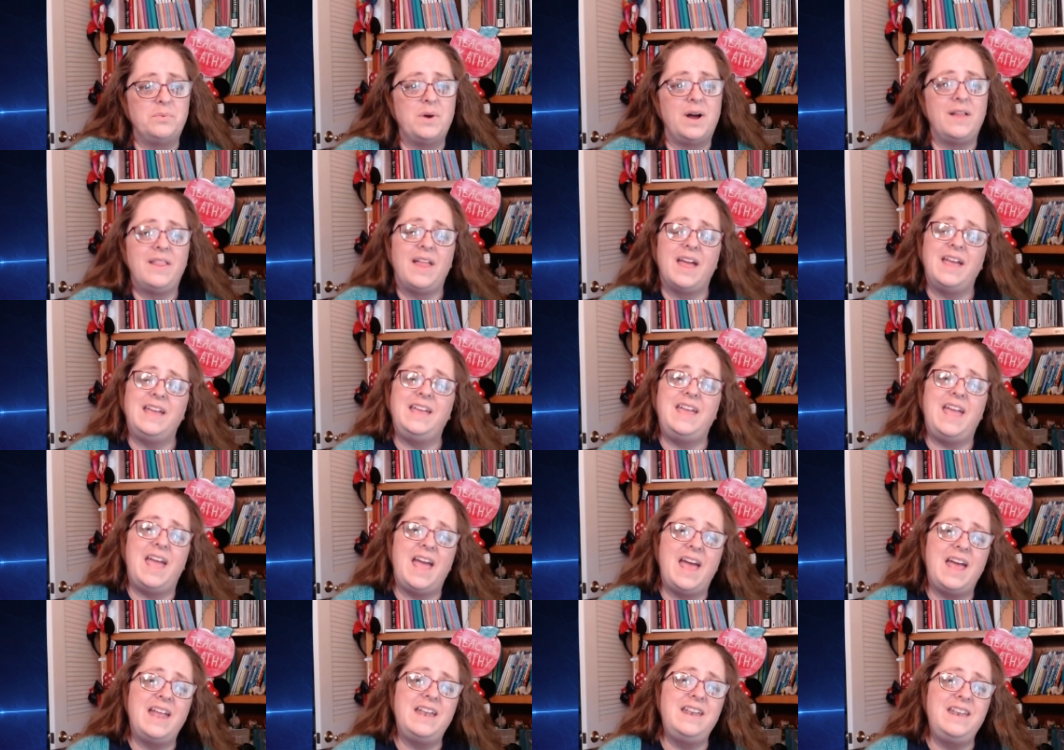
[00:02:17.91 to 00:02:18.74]
While I
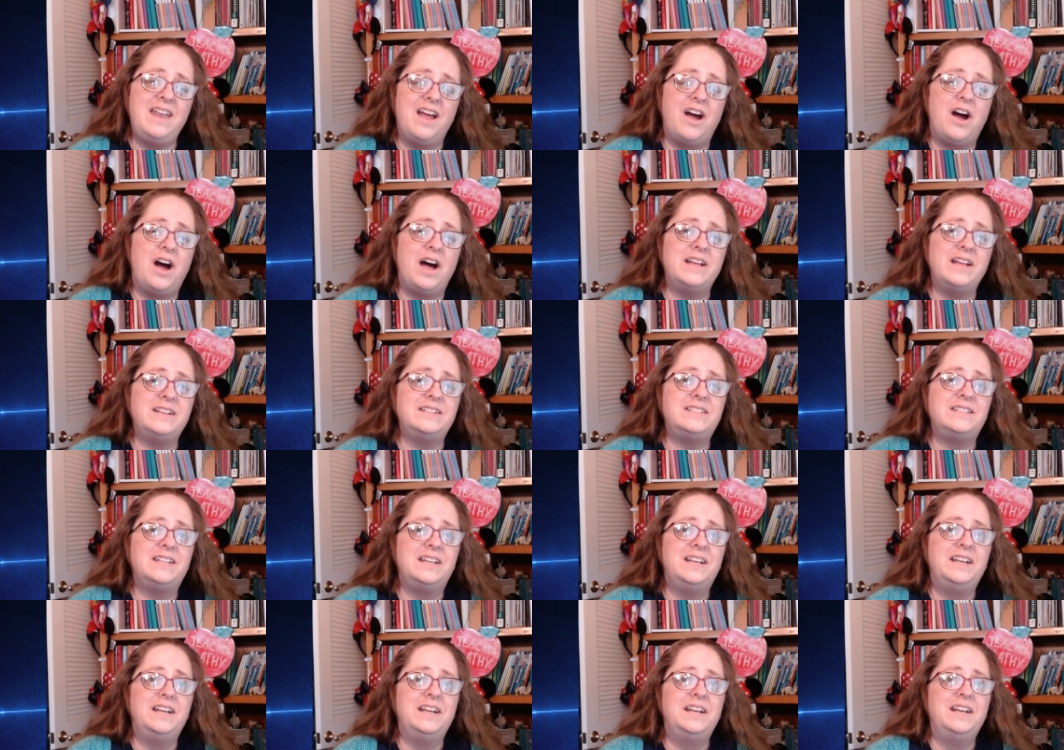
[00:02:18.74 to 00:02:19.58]
cannot
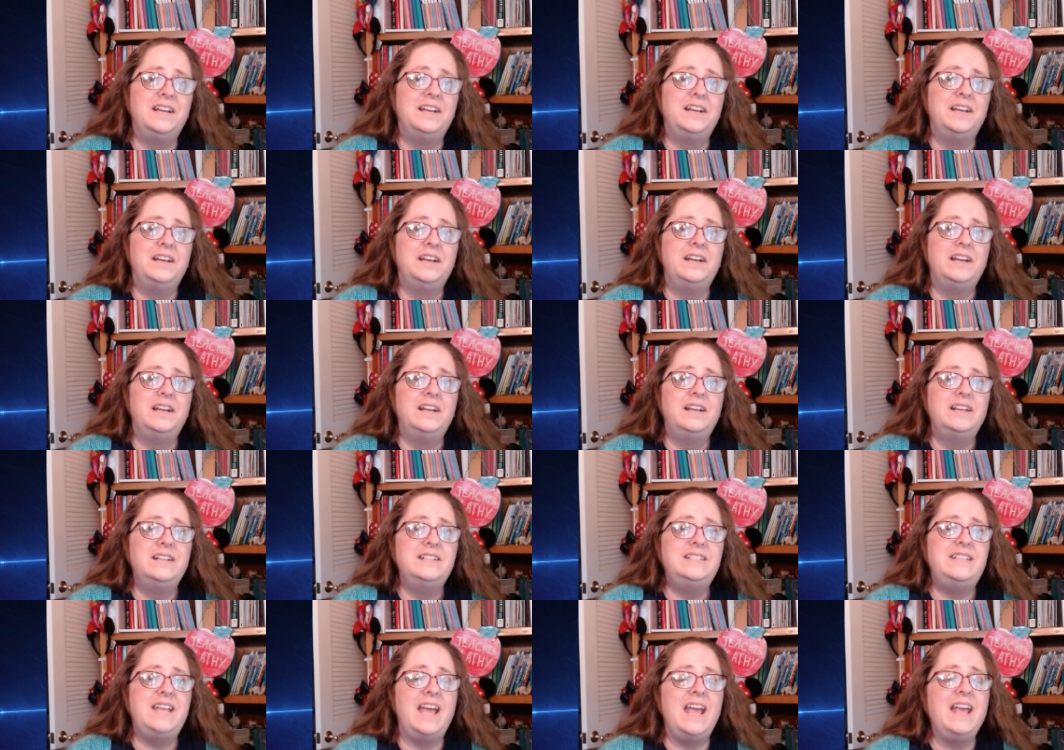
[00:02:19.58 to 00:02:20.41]

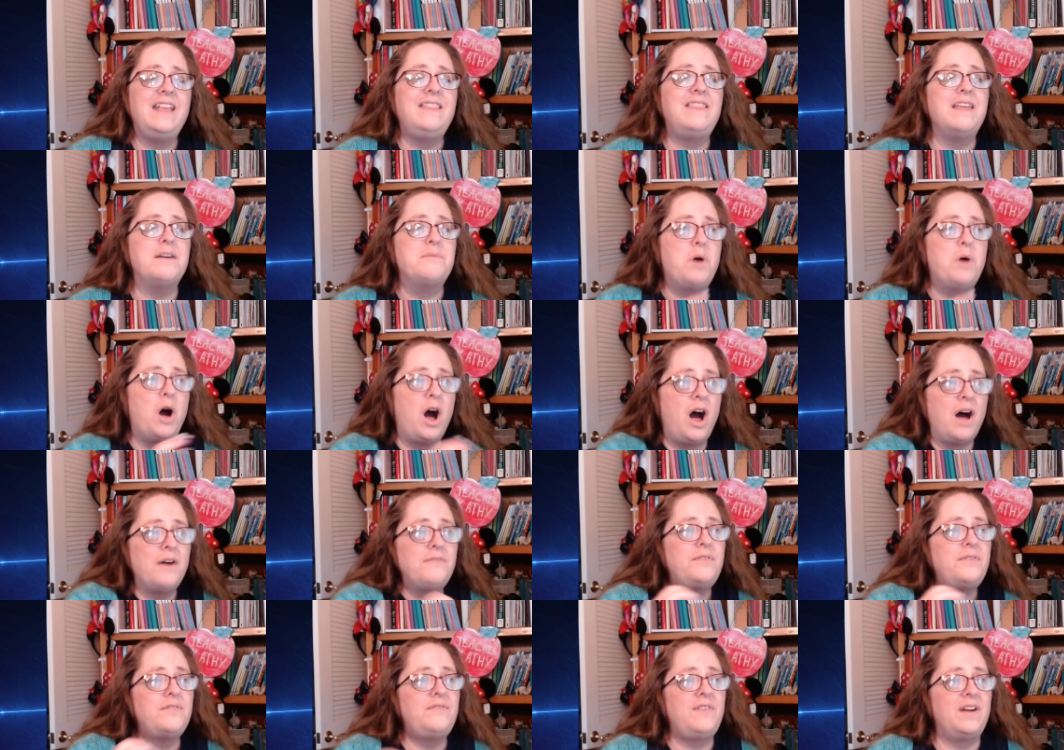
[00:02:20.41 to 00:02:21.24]
take them
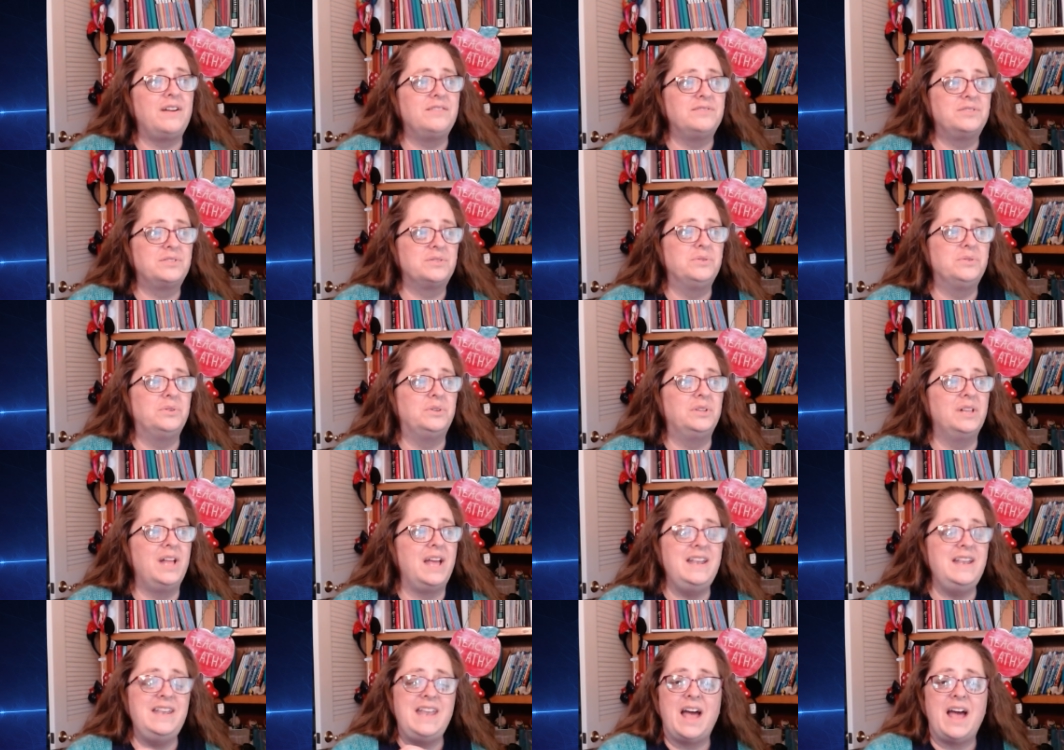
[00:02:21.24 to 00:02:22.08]
off of OutSchool
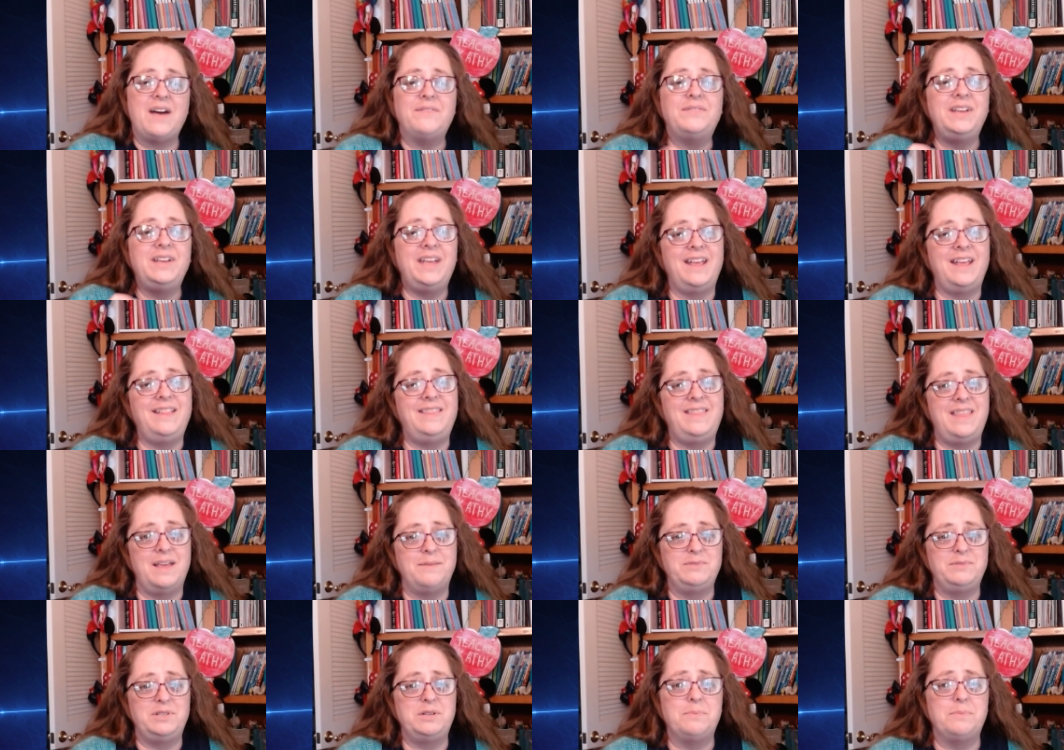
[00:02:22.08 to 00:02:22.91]
and navigate
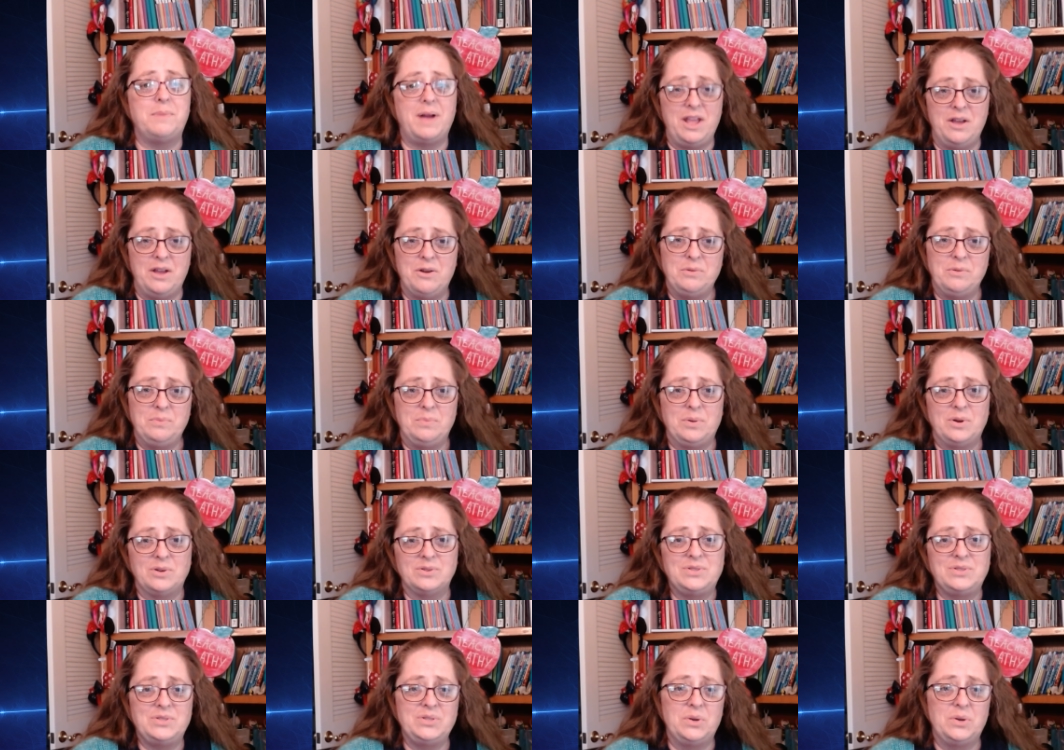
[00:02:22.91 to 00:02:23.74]
them to my own
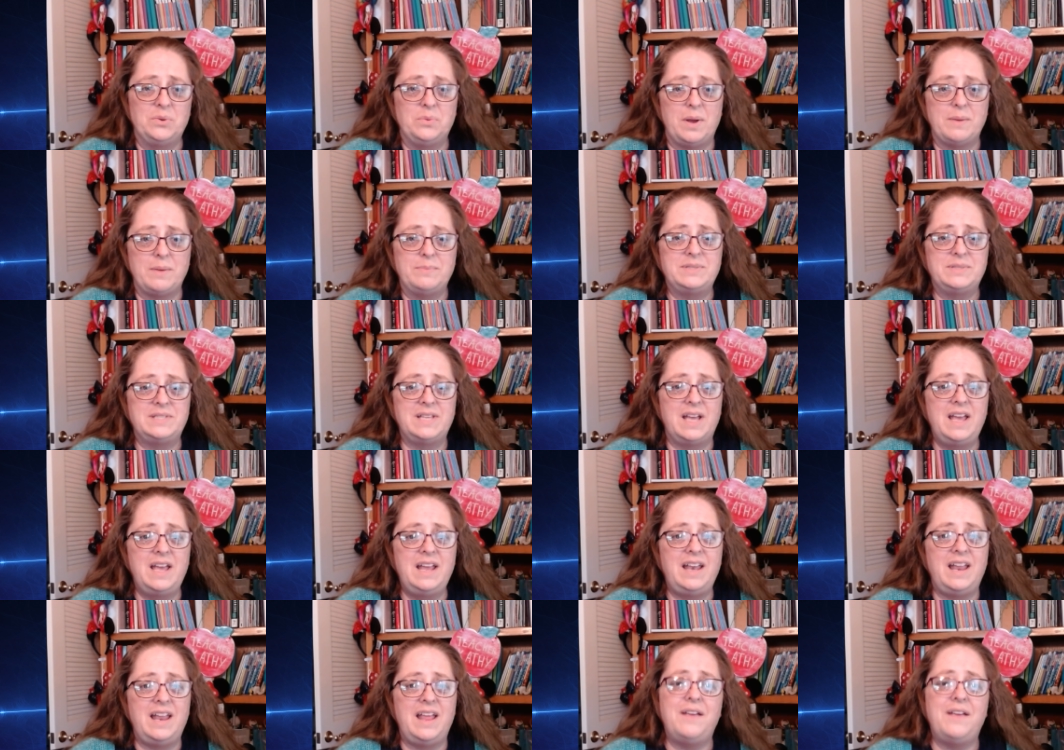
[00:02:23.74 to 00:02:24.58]
personal website,